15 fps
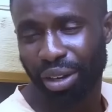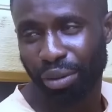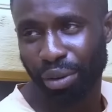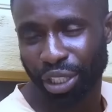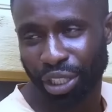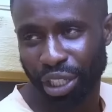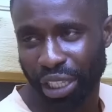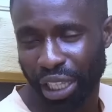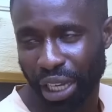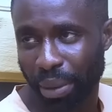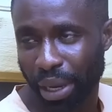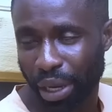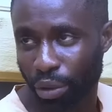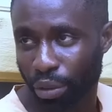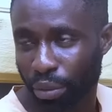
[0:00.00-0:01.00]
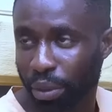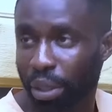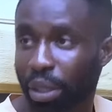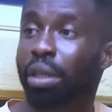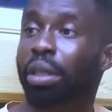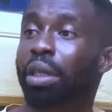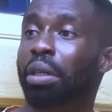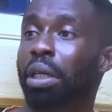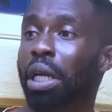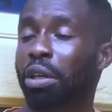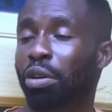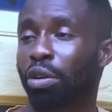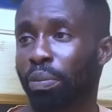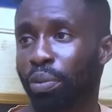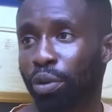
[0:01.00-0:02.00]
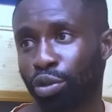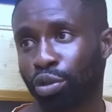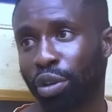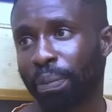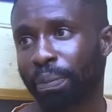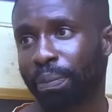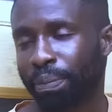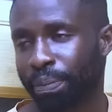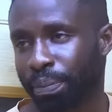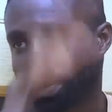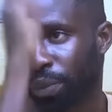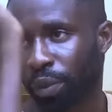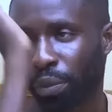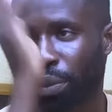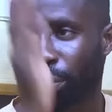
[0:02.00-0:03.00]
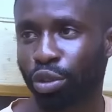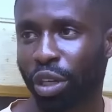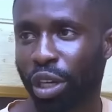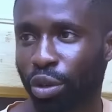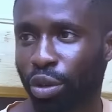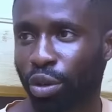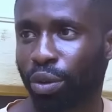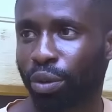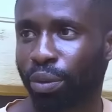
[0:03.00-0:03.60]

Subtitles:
why she enter my room? Now you come push on. Push on, go.